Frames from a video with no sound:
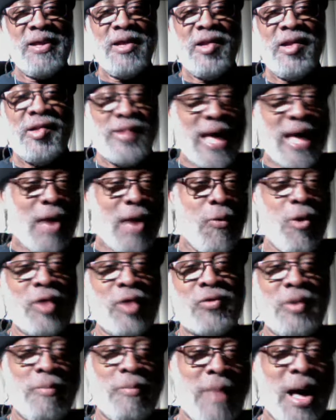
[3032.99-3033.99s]
So I worked
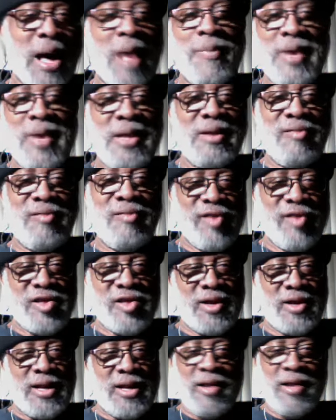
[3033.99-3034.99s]
with Bob
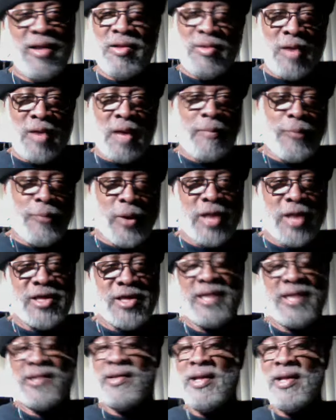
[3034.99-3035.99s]
individually on
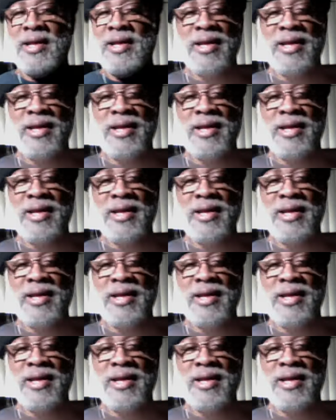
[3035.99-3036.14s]
projects,